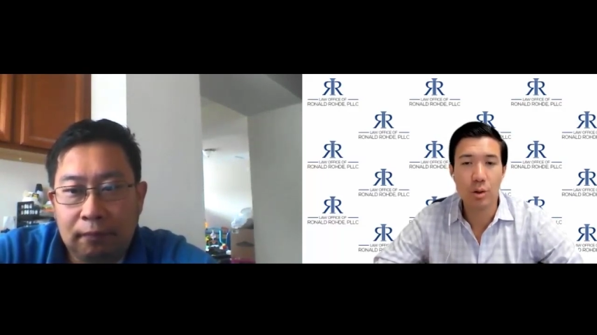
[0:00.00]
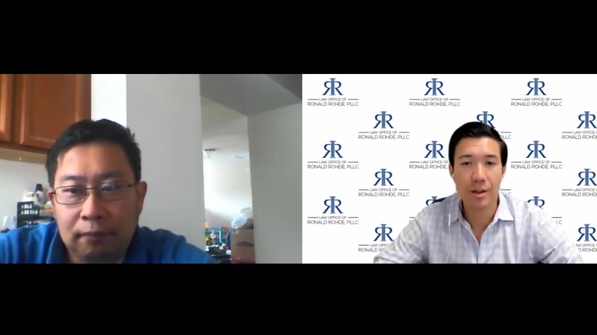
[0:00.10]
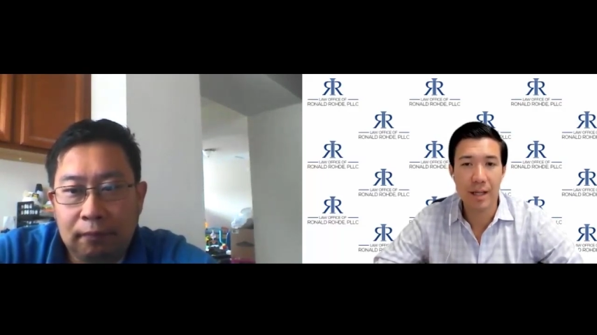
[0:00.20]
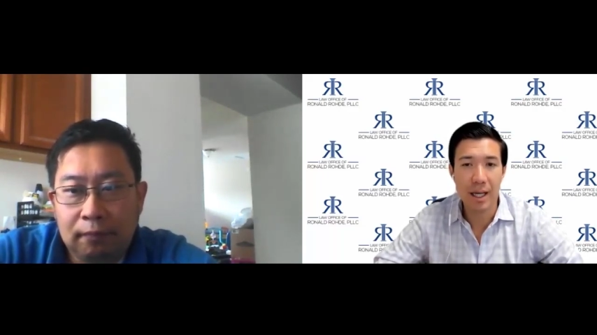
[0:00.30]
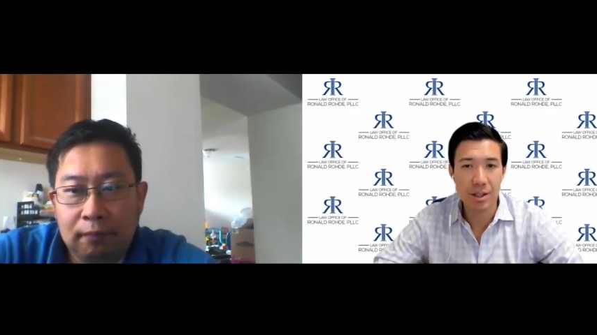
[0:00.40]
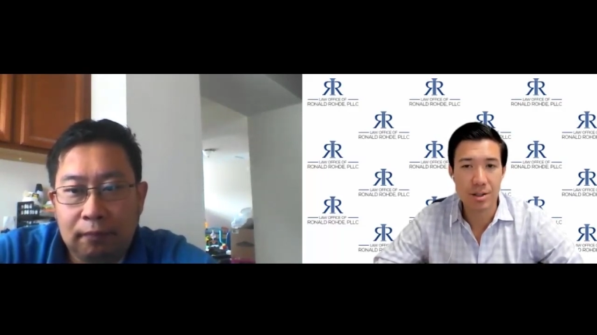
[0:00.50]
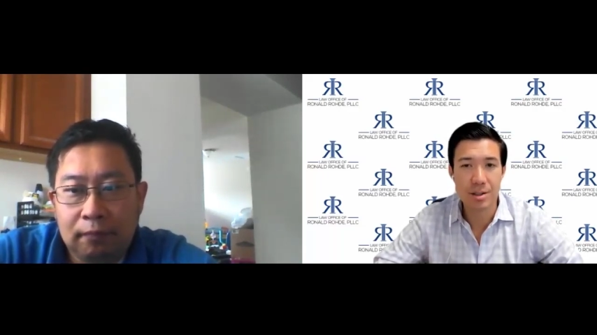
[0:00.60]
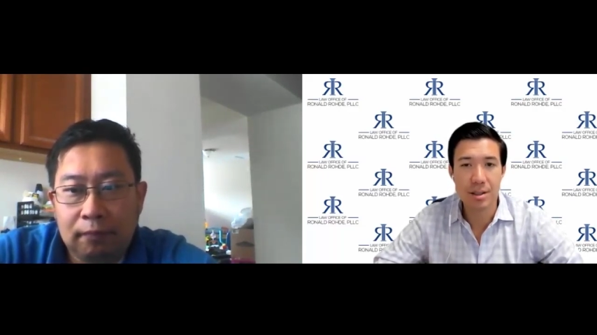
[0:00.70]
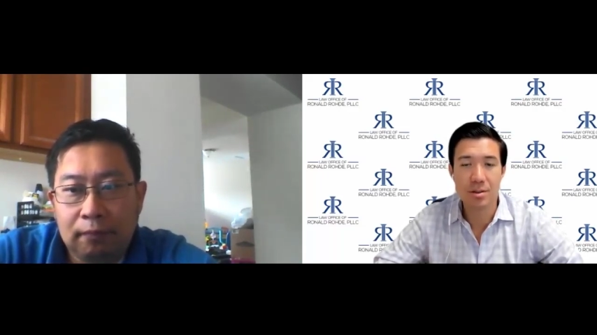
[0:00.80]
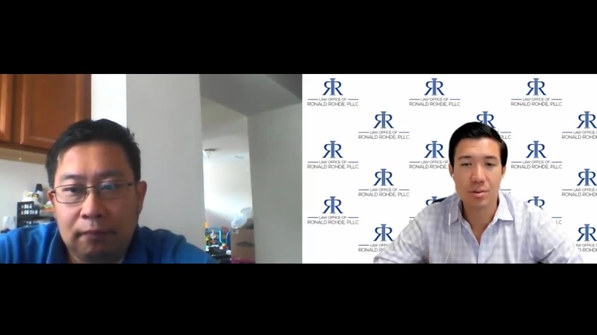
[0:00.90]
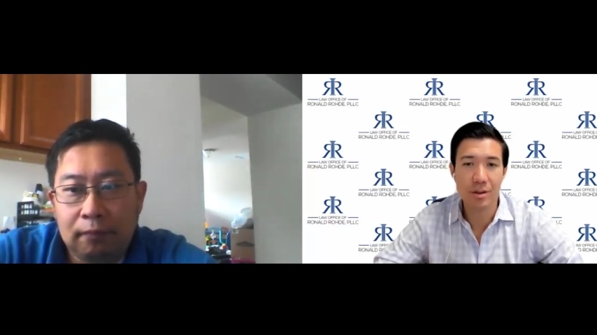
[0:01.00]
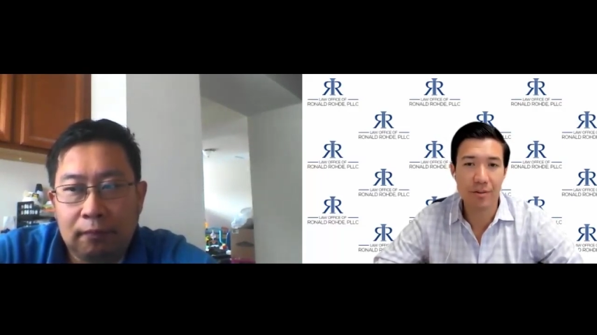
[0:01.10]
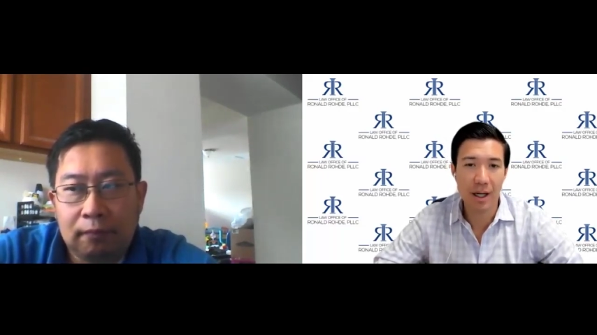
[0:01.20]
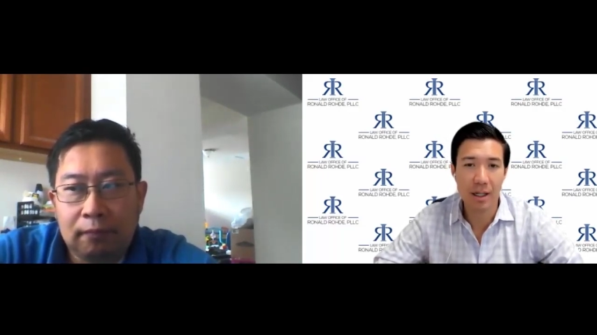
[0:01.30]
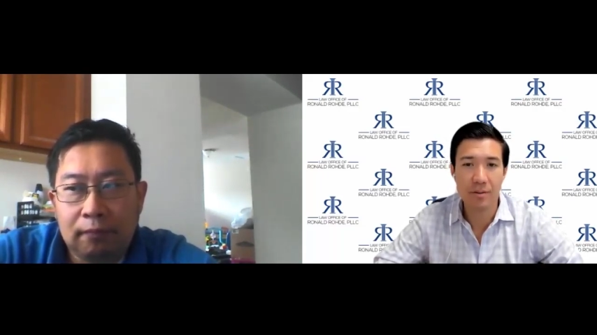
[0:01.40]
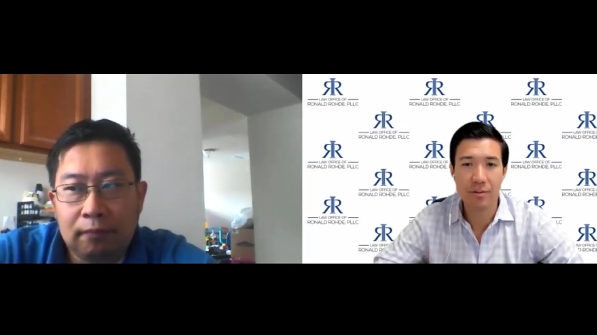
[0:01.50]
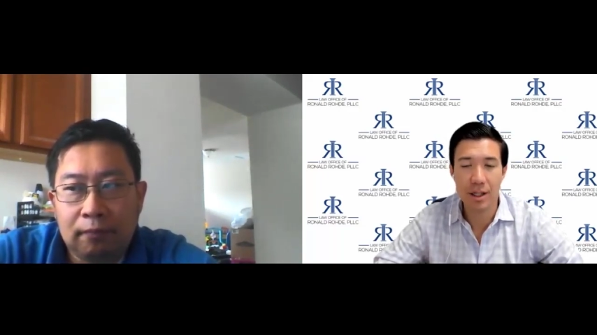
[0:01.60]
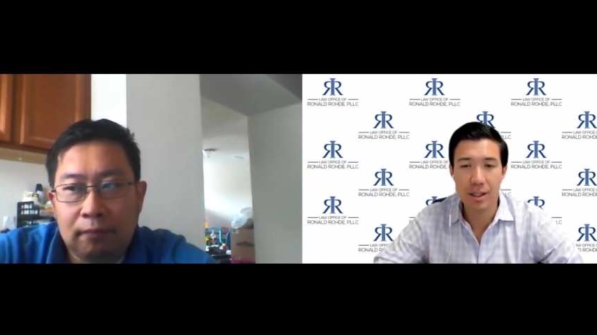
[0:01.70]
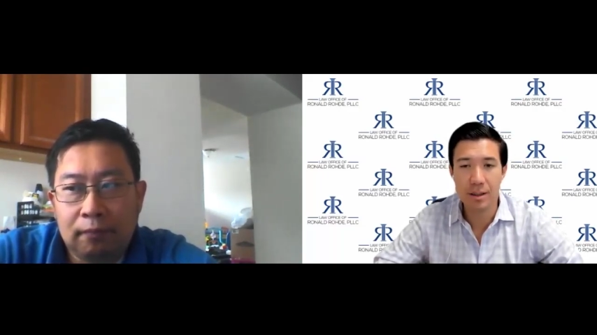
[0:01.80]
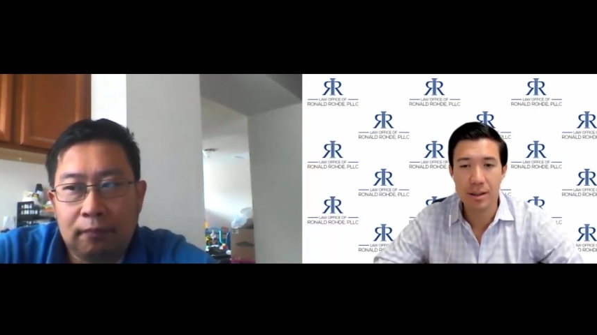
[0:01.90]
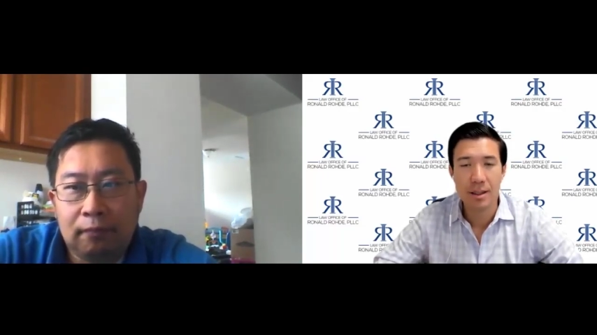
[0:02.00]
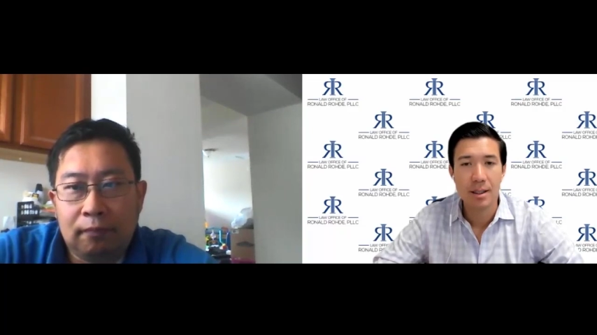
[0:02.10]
Speaker 1: with the agencies, with Fannie Freddie.